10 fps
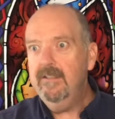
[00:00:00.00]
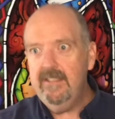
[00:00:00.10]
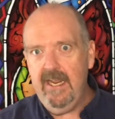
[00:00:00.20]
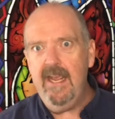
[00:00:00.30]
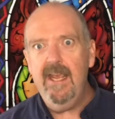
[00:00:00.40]

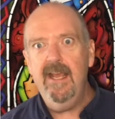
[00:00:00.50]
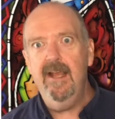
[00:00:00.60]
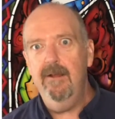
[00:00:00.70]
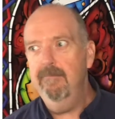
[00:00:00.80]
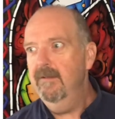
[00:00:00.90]

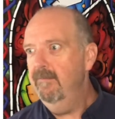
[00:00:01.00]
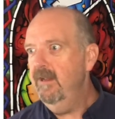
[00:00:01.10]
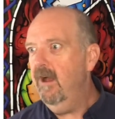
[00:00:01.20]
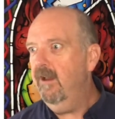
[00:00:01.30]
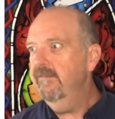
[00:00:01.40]
Damn! I mean,
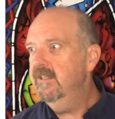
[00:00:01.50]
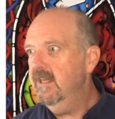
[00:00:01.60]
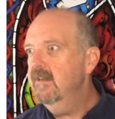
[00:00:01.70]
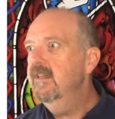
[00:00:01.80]
all of a sudden,